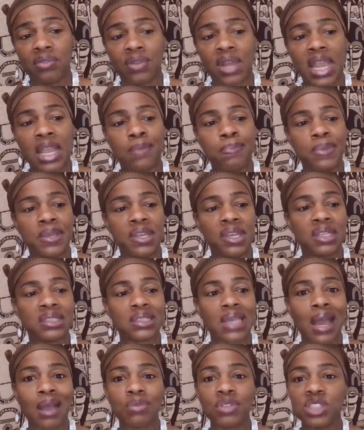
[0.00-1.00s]
right? Because
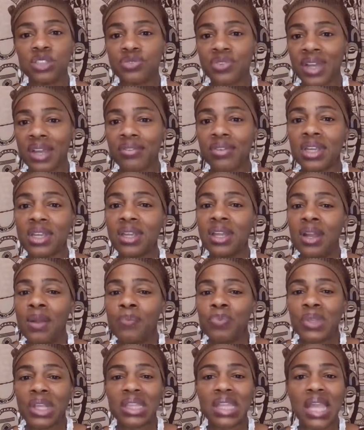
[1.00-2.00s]
I was very
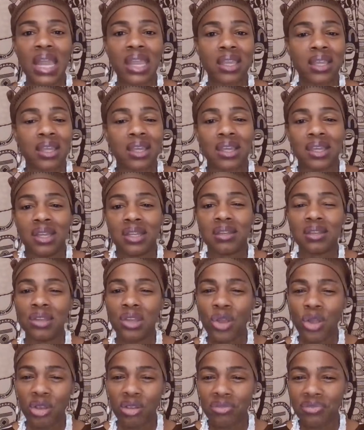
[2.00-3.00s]
like
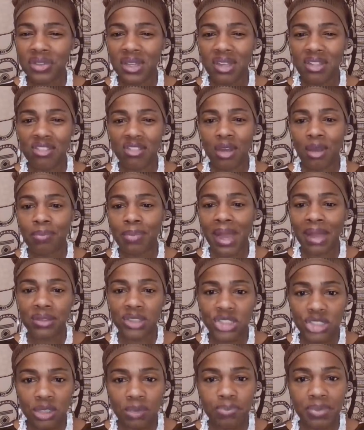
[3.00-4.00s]
nervous about
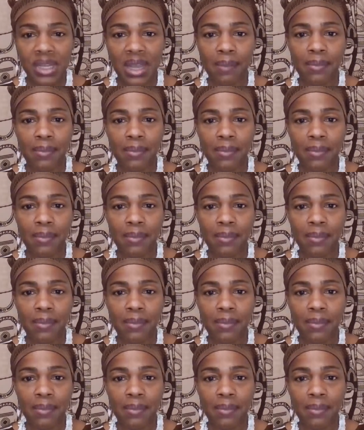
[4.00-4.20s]
shipping.